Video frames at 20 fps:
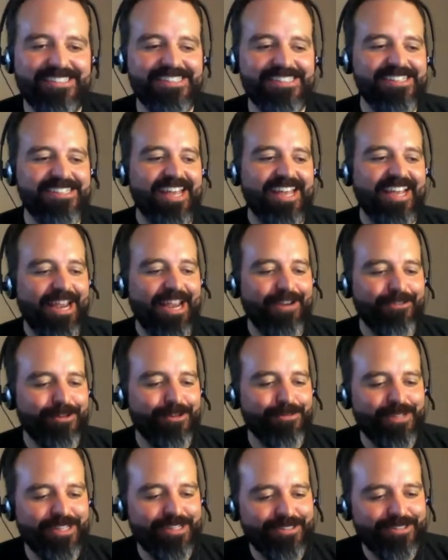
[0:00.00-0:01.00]
just like,
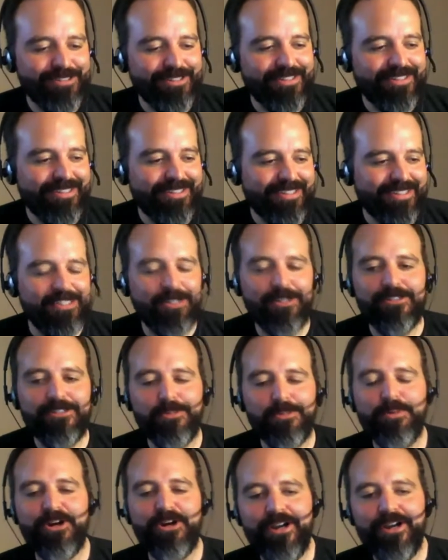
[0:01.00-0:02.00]
every meal, to
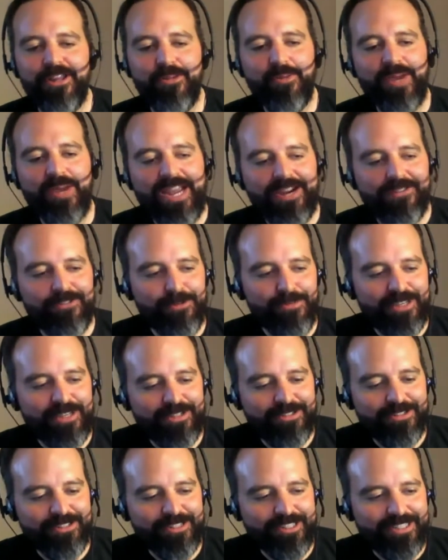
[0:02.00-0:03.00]
put it another way, every
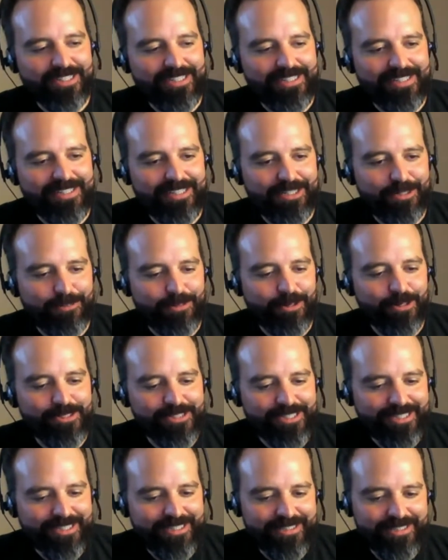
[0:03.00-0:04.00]
meal you need to eat a
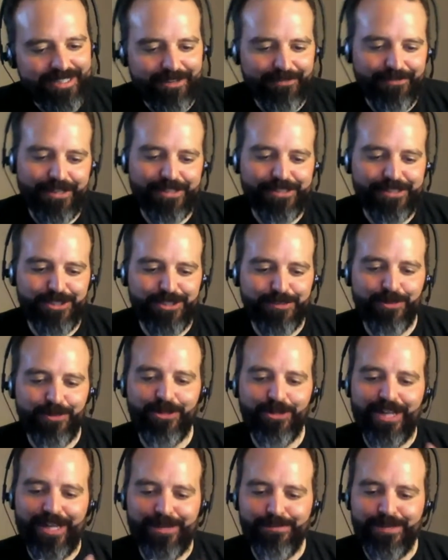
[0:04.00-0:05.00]
protein, a
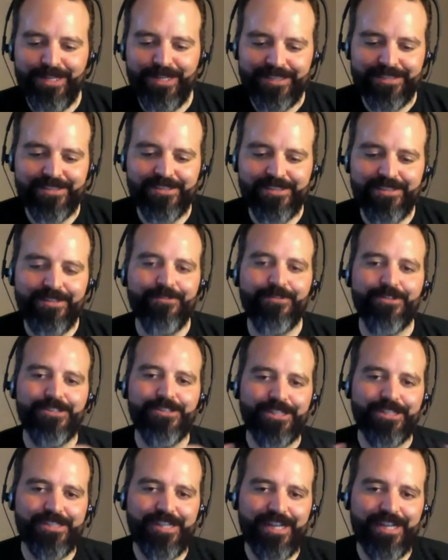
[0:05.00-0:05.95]
vegetable, and beans for 6